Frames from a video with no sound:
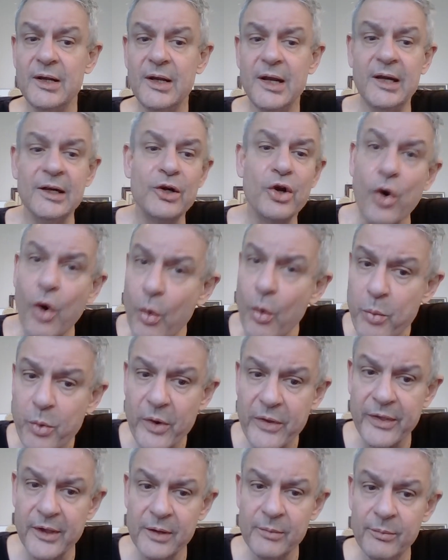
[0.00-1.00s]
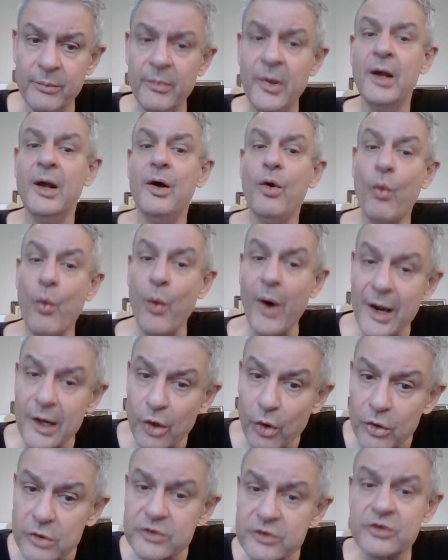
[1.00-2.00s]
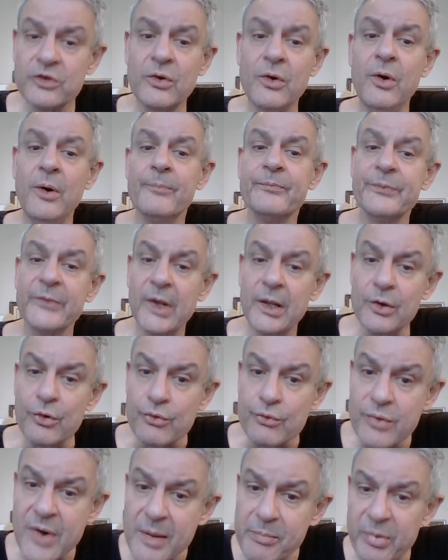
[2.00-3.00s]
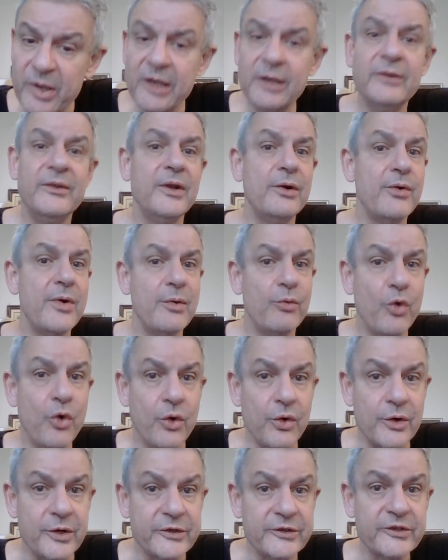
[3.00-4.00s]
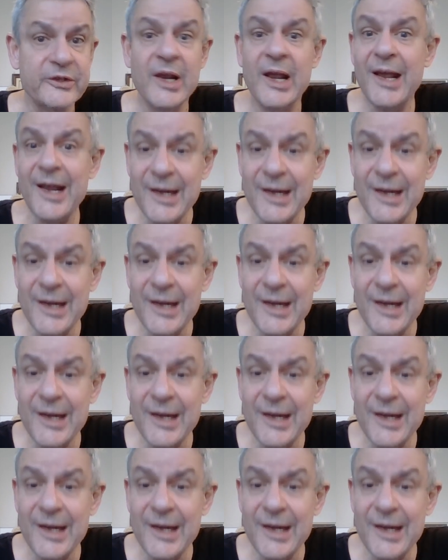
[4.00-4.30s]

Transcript: and cope with them while also reaping the rewards.